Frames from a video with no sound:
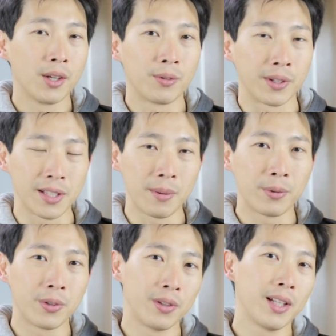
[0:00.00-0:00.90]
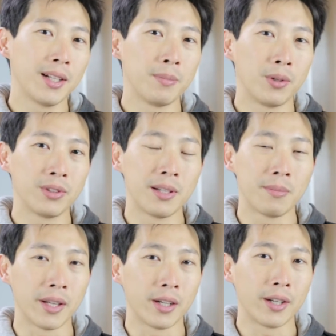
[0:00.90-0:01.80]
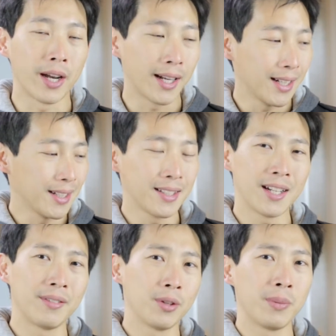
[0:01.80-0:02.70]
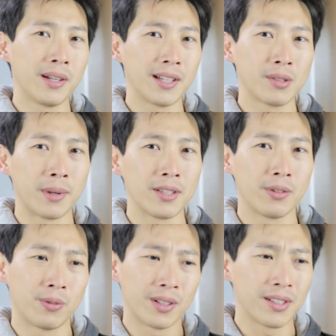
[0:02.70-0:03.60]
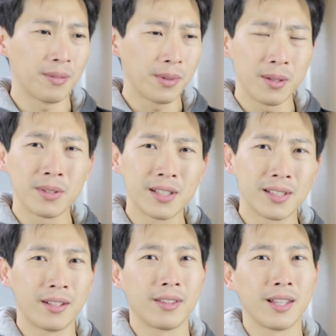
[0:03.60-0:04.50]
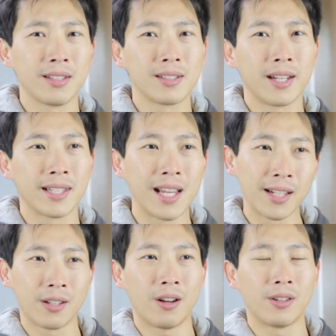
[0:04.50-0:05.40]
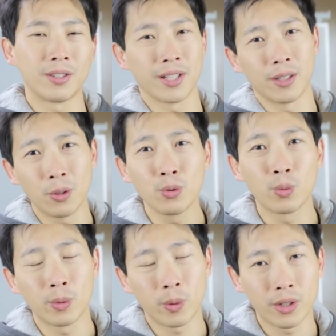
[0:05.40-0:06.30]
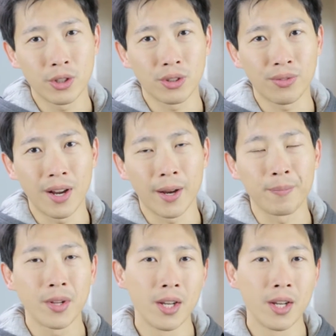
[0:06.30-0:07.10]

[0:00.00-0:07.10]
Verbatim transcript: For example, you need a multimeter and it doesn't have to be an expensive one. Sometimes they sell things like $10 and those would work just fine.